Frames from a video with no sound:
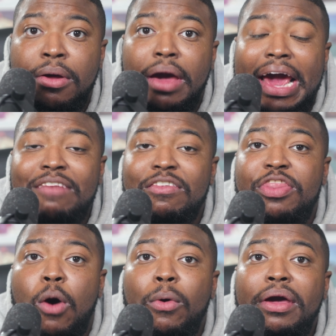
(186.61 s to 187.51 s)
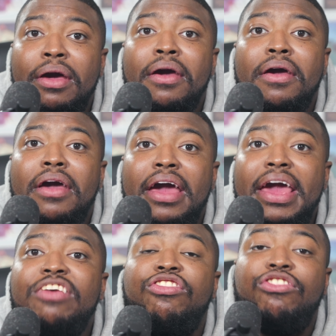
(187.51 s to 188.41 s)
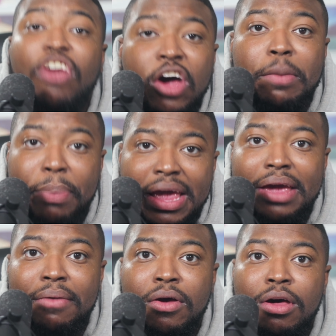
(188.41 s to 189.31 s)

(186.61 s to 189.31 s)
even though he should be